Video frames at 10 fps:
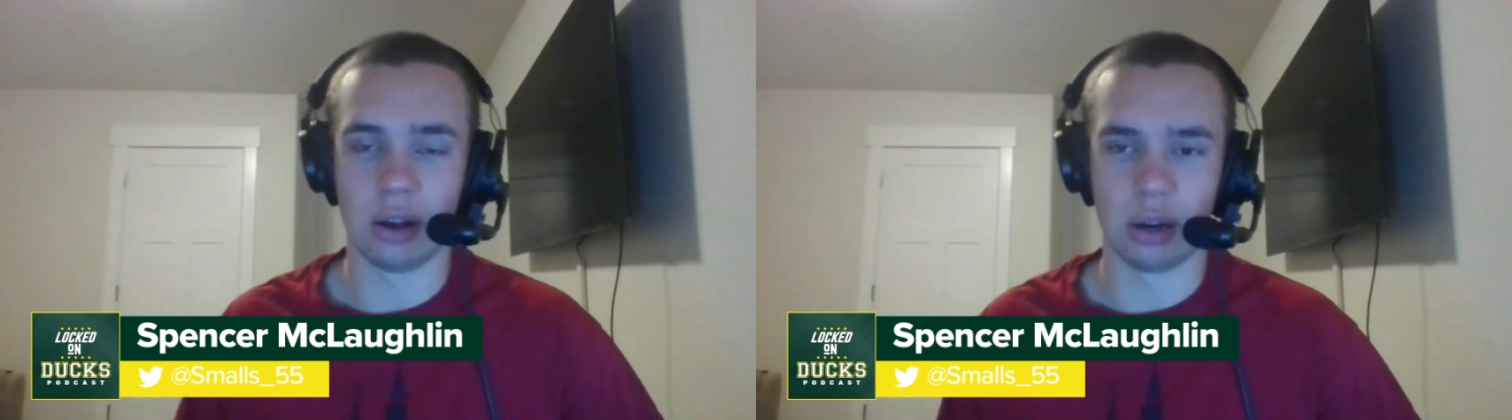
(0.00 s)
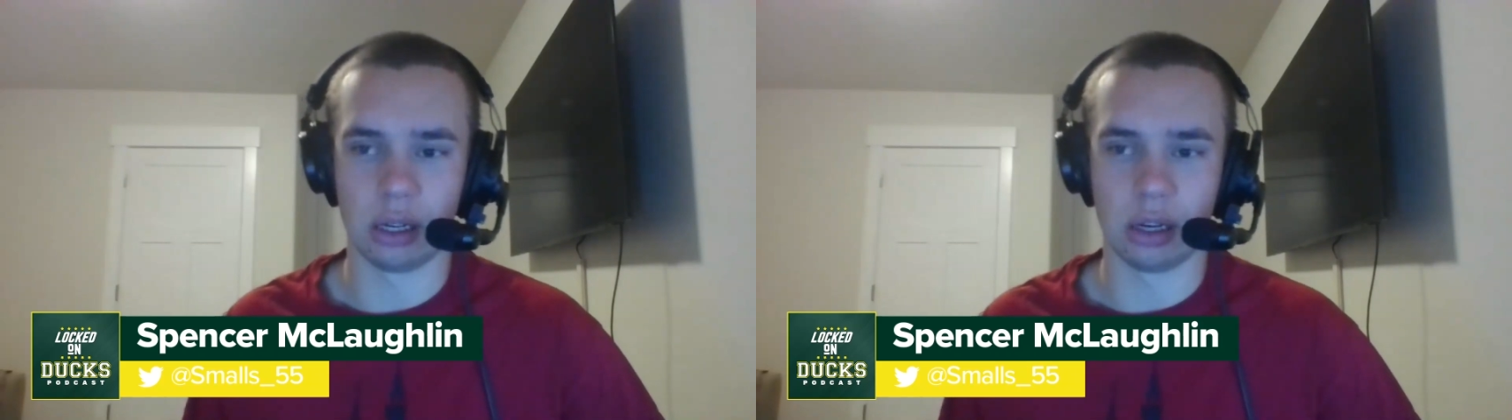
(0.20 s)

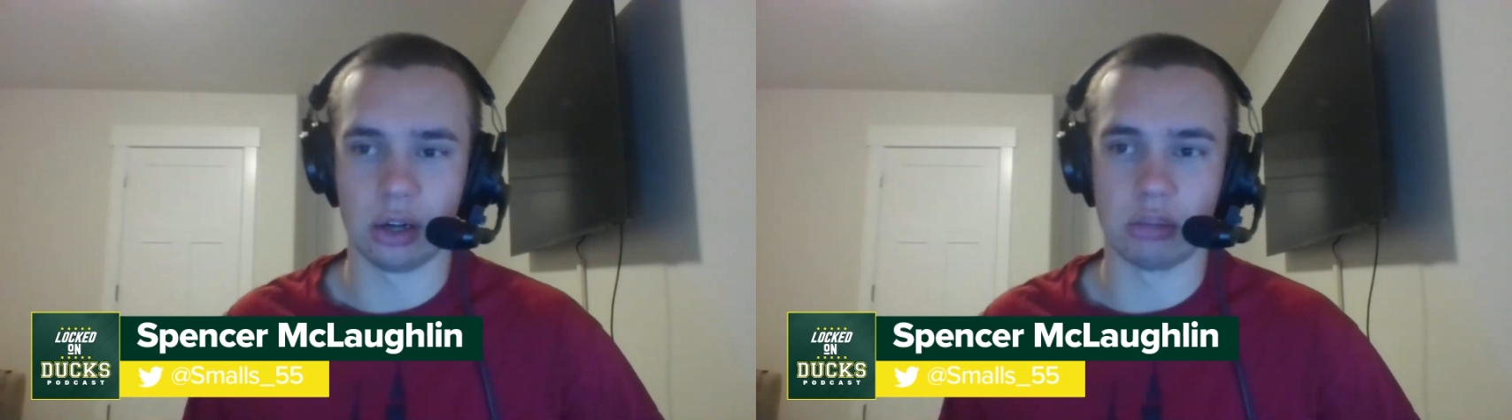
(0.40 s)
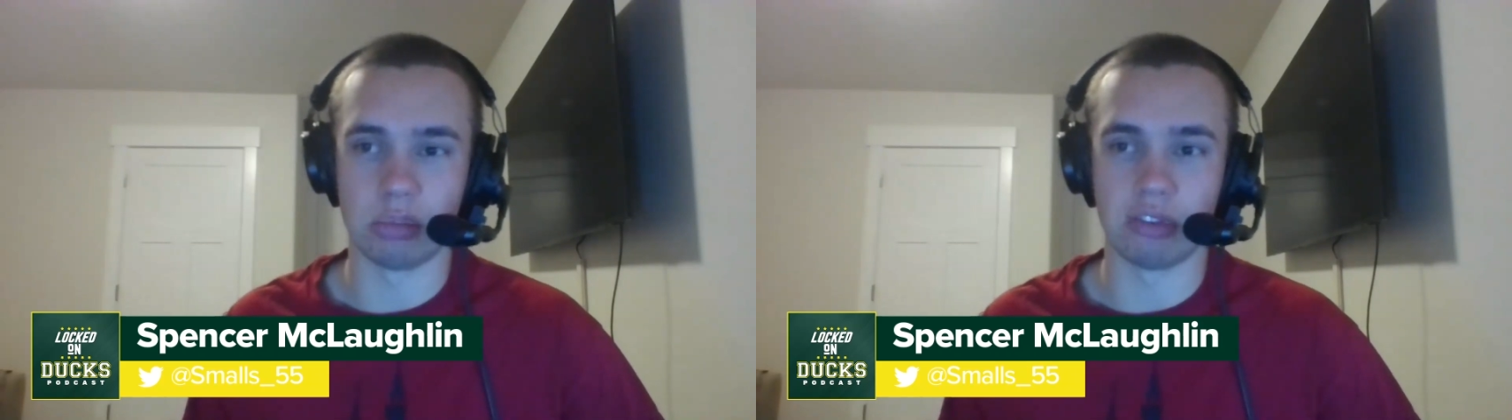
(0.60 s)
on a
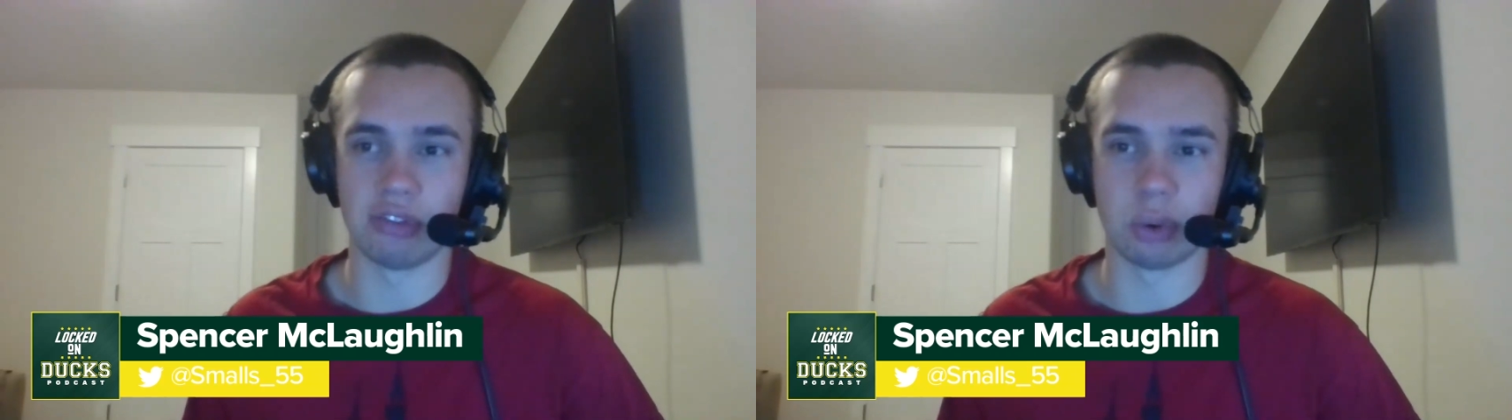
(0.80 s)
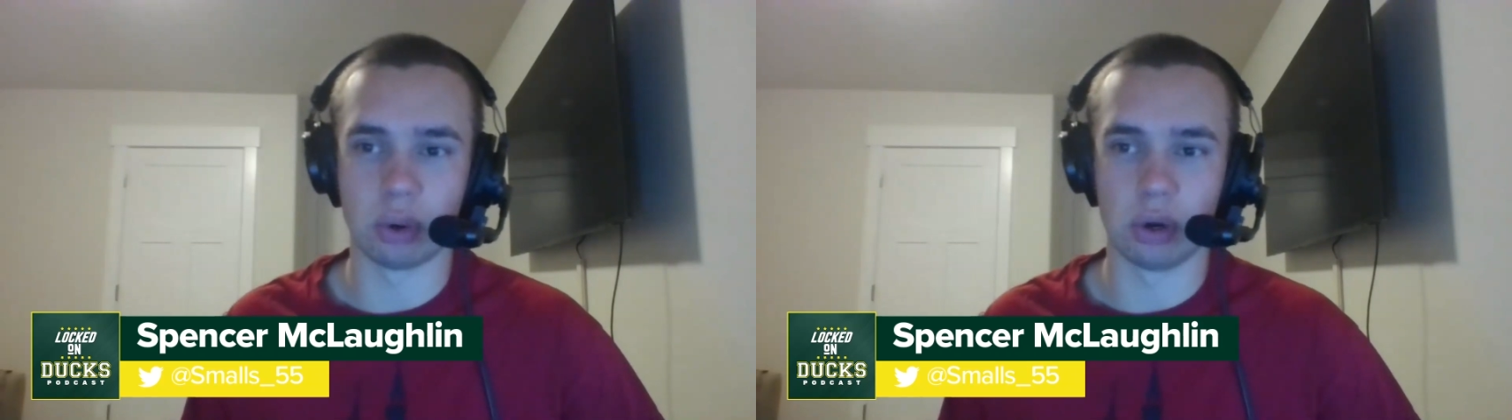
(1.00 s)
coach
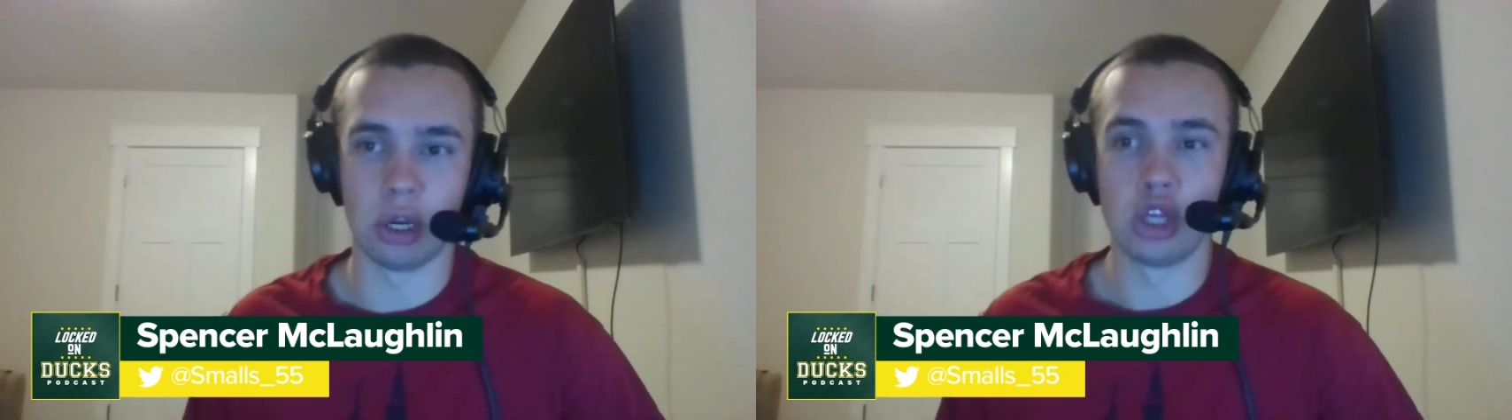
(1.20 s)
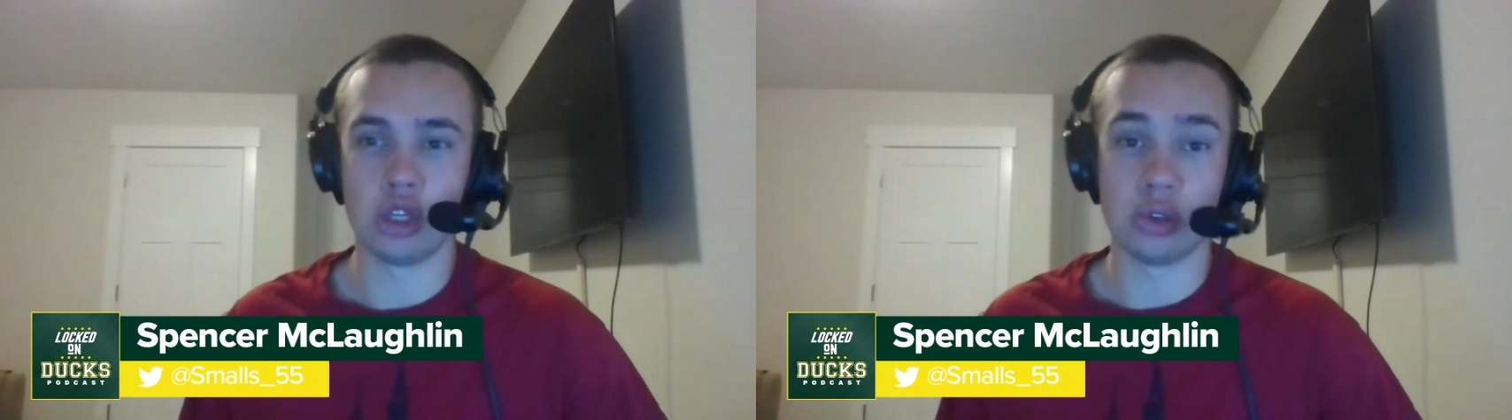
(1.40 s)

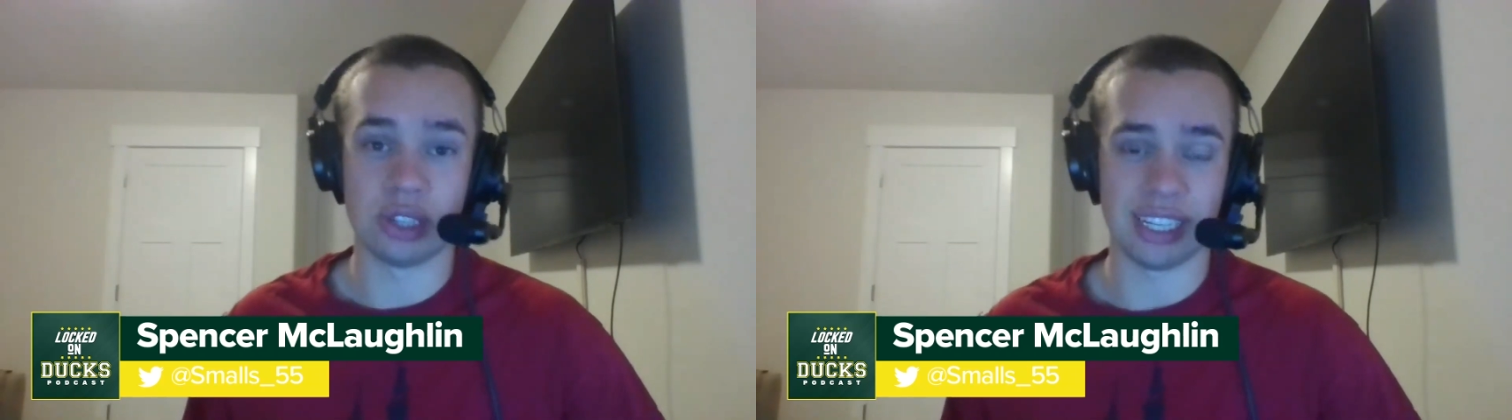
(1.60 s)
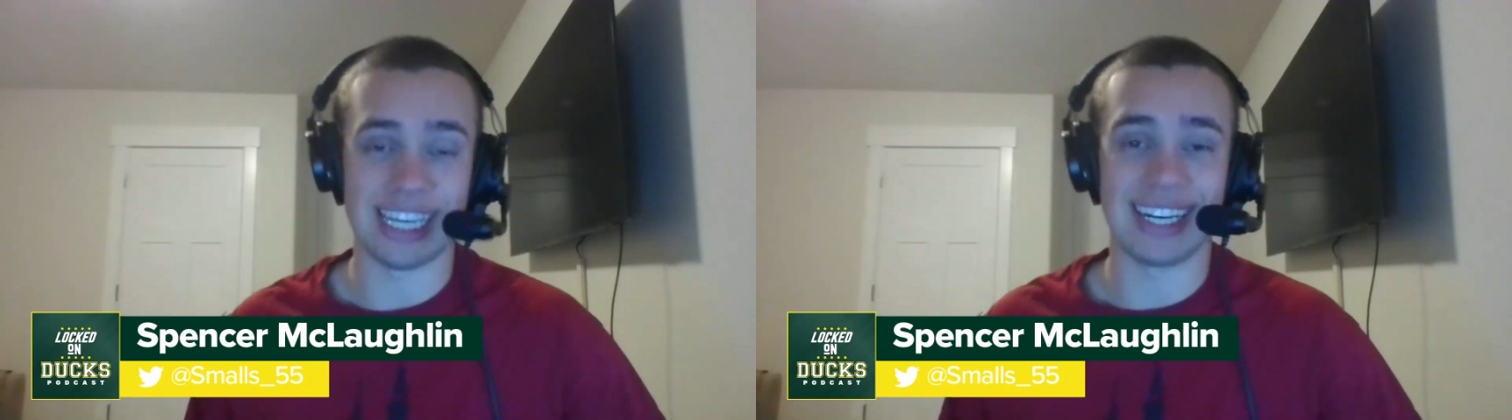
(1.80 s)
before you
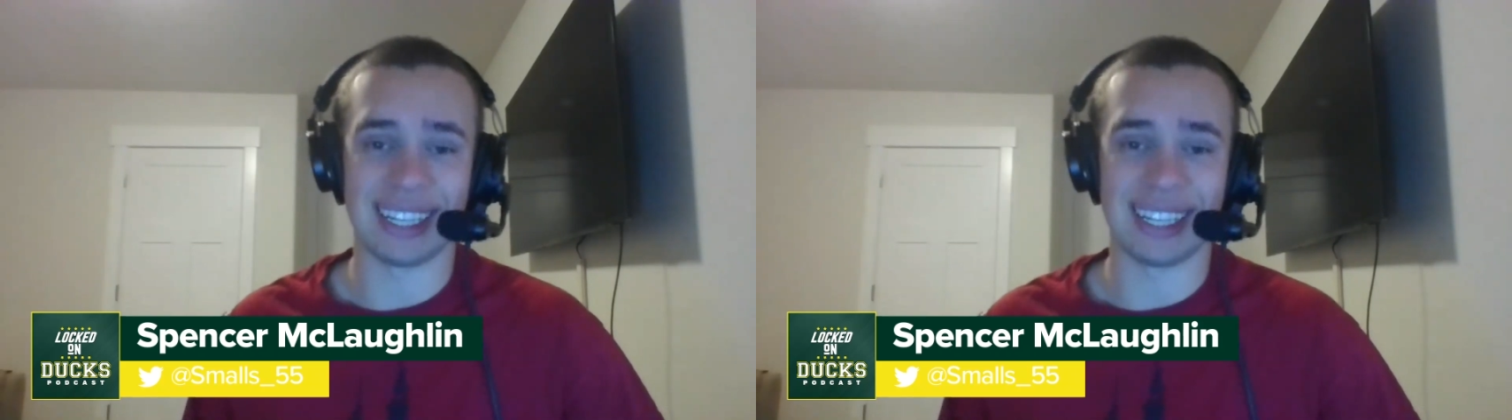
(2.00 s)
see